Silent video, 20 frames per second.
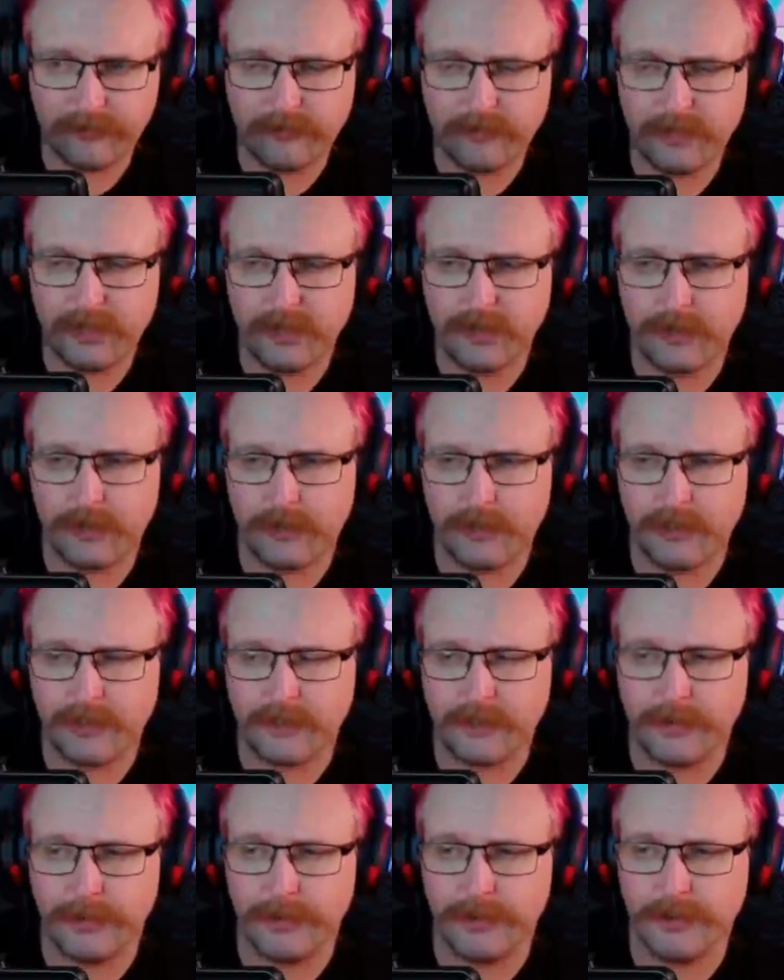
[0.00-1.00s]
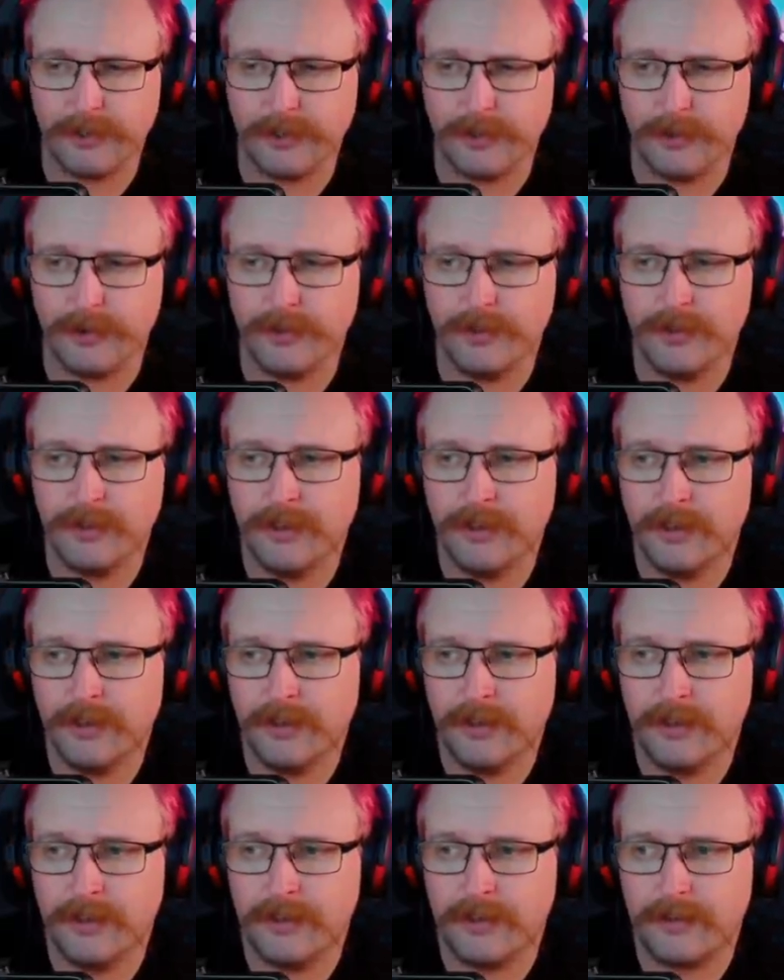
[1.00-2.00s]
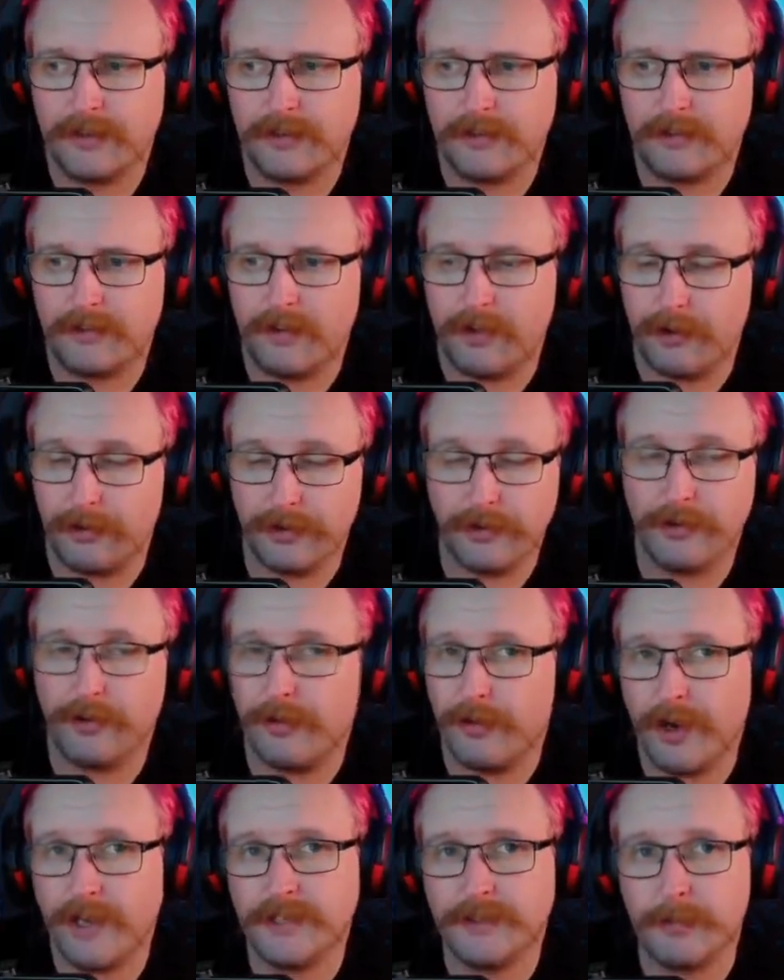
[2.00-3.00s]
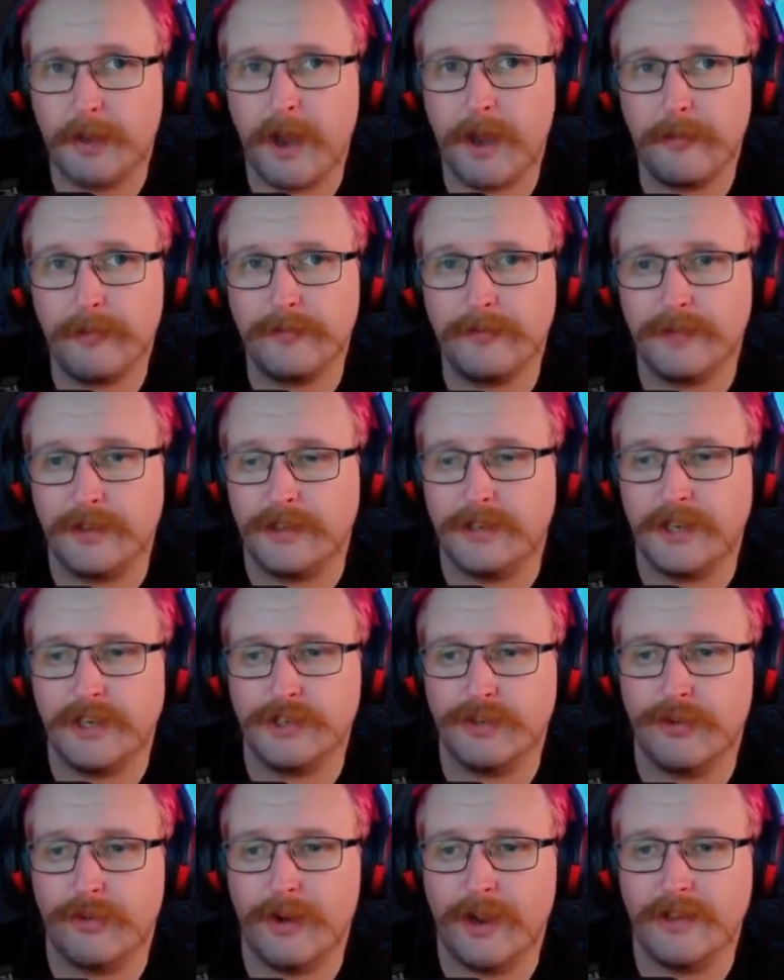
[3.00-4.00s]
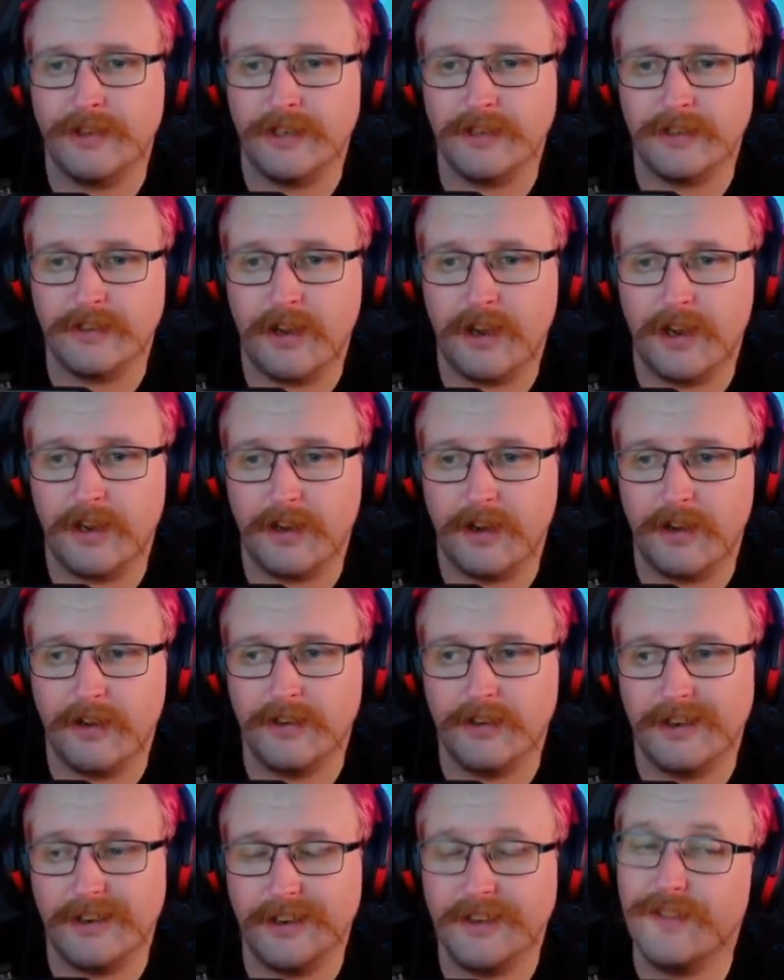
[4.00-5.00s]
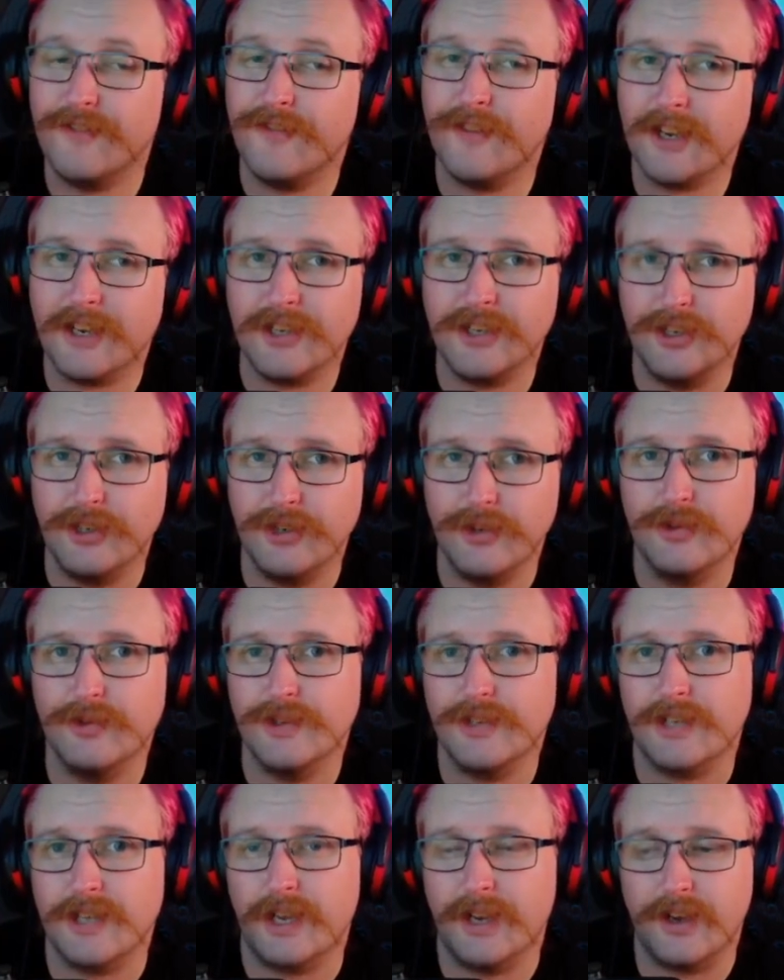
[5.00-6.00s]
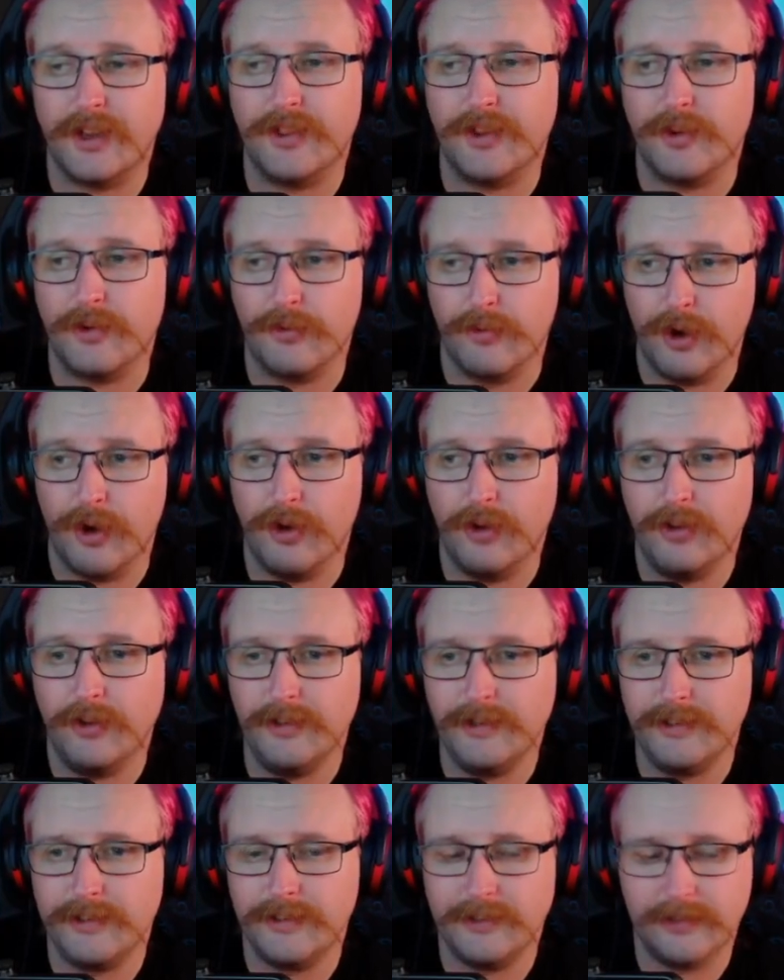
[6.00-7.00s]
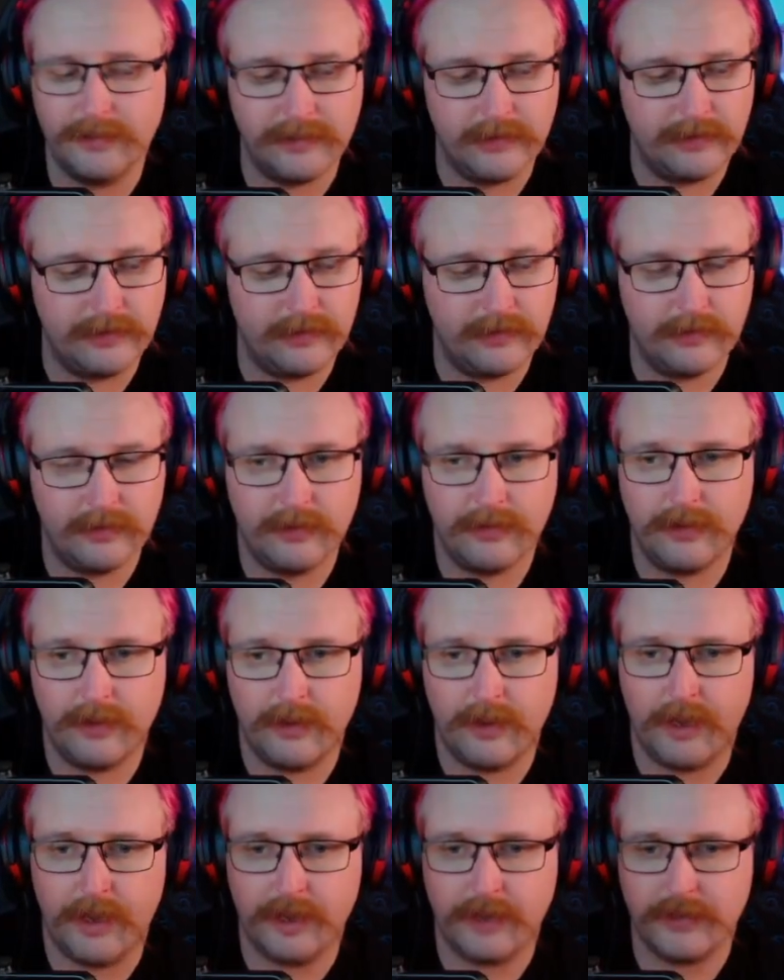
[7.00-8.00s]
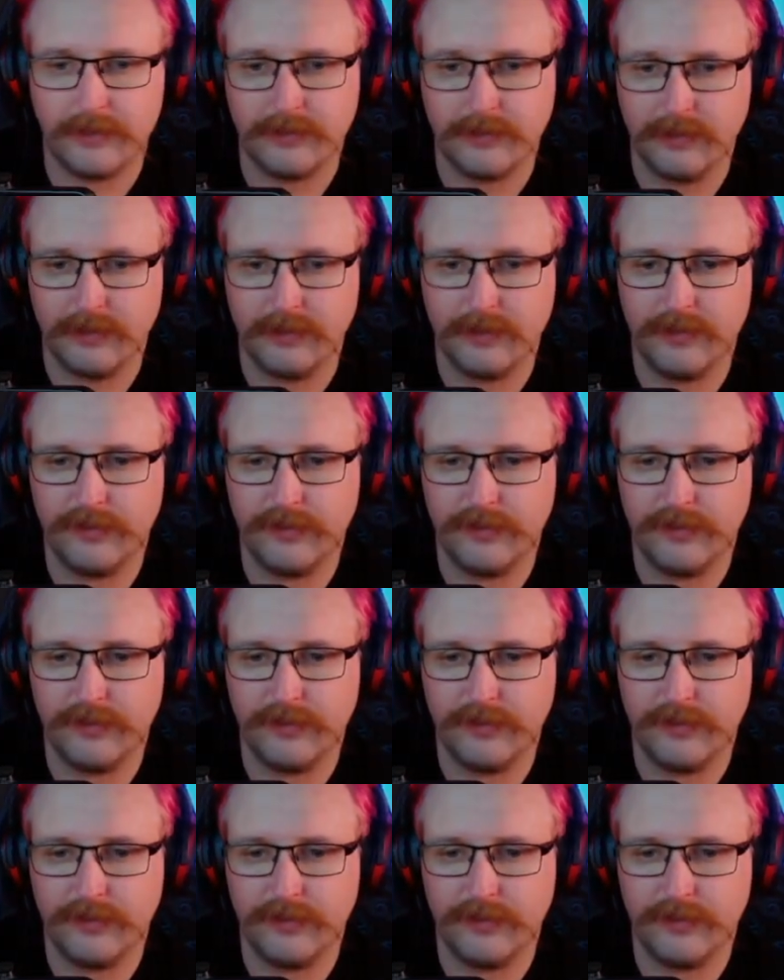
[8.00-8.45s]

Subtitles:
So I think that's going to be really cool. I want to do a race map that takes you around the entire garden. And if I can use another world... Actually, let's